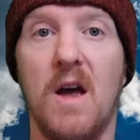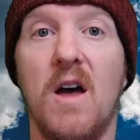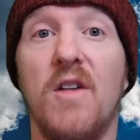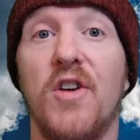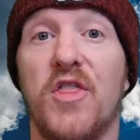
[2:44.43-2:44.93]

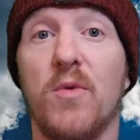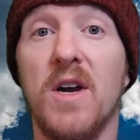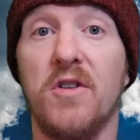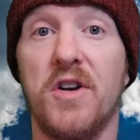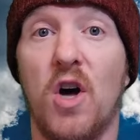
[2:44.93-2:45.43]
The
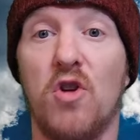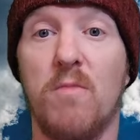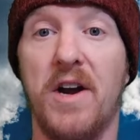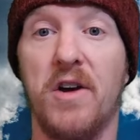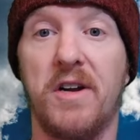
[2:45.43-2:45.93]
$300
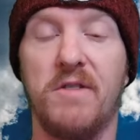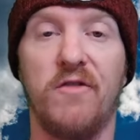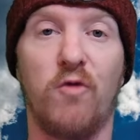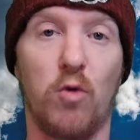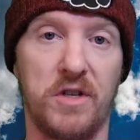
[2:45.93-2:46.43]
miner gives you
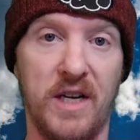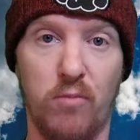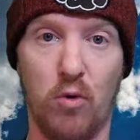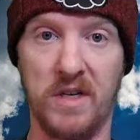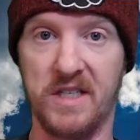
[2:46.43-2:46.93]
14.6
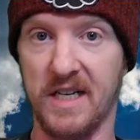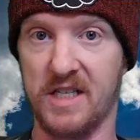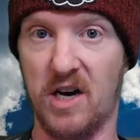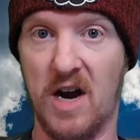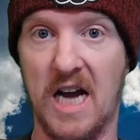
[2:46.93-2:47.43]

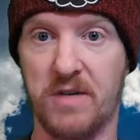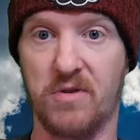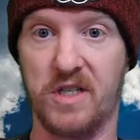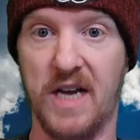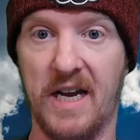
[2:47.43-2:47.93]
terahash per
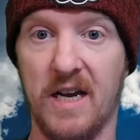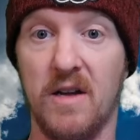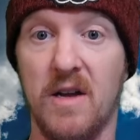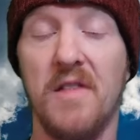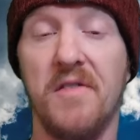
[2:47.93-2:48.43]
second.
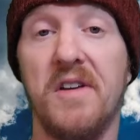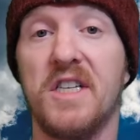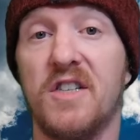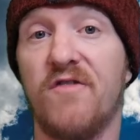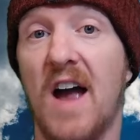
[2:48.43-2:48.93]
This is
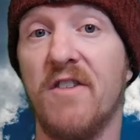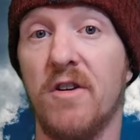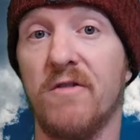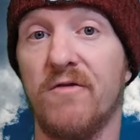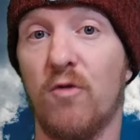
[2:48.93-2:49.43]

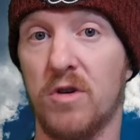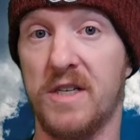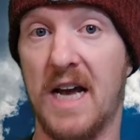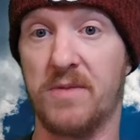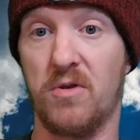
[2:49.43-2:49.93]
504
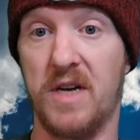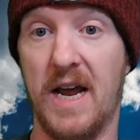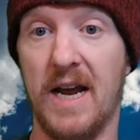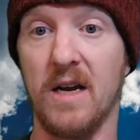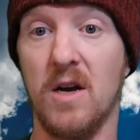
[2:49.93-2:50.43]
sats per
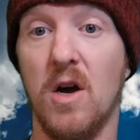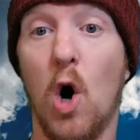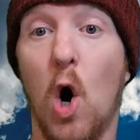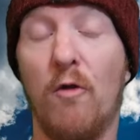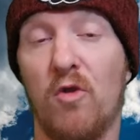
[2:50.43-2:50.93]
day,
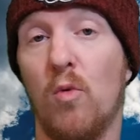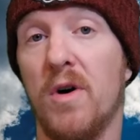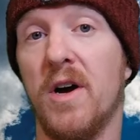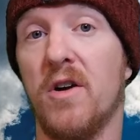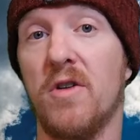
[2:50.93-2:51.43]
over
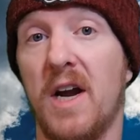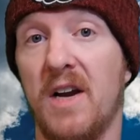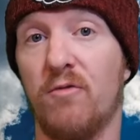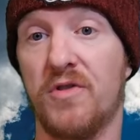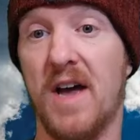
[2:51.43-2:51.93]

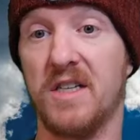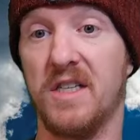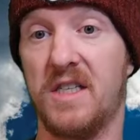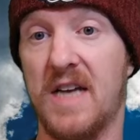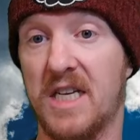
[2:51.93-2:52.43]
184,000
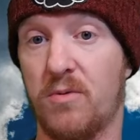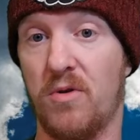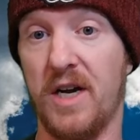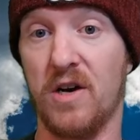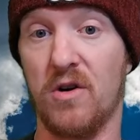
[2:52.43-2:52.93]
sats per
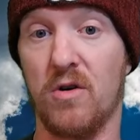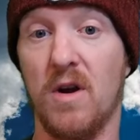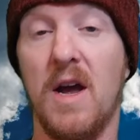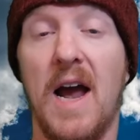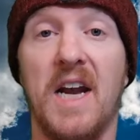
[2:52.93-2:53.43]
year,
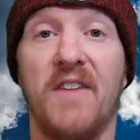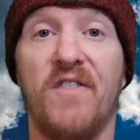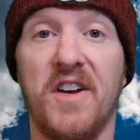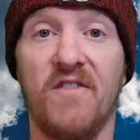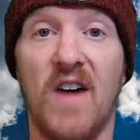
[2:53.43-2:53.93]
and a
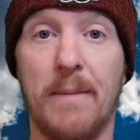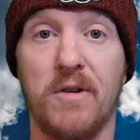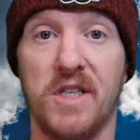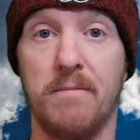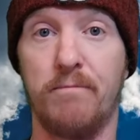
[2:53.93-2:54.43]

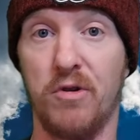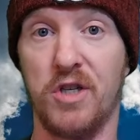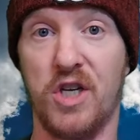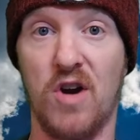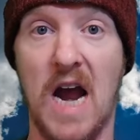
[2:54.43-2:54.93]
55% boost
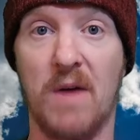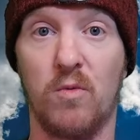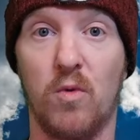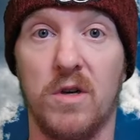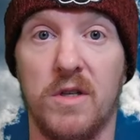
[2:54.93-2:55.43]
to your ad
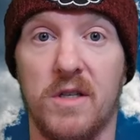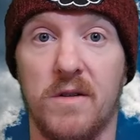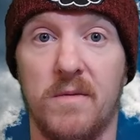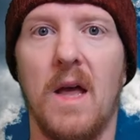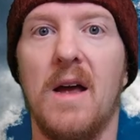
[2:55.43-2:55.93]
rewards.
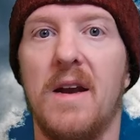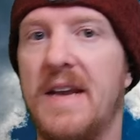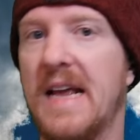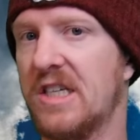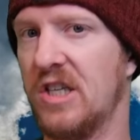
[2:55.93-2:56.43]

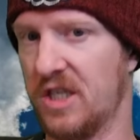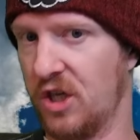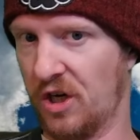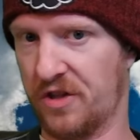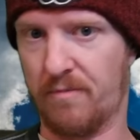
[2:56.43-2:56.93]
Next, let's
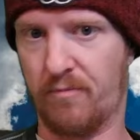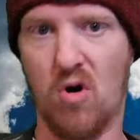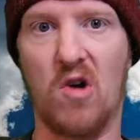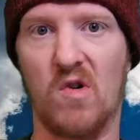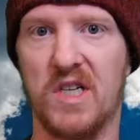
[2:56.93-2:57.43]
look at the
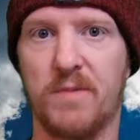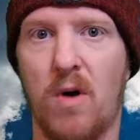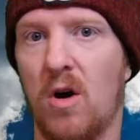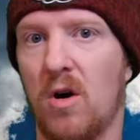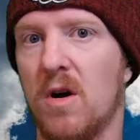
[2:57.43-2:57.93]
progress
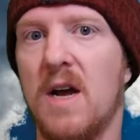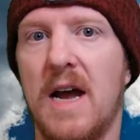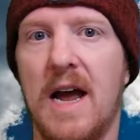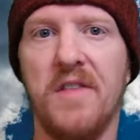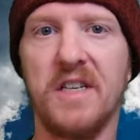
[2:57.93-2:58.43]
bar,
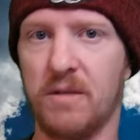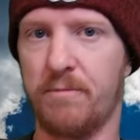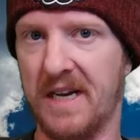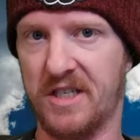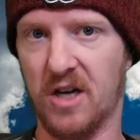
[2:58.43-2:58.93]
and this is
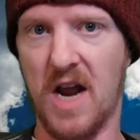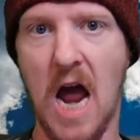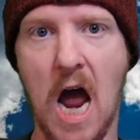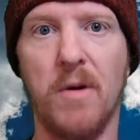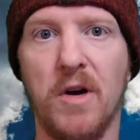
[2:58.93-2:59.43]
based on
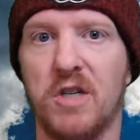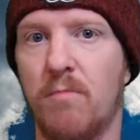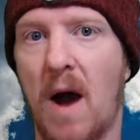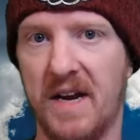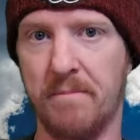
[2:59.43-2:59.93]
how much
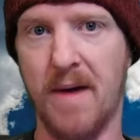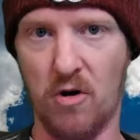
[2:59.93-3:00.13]
mining power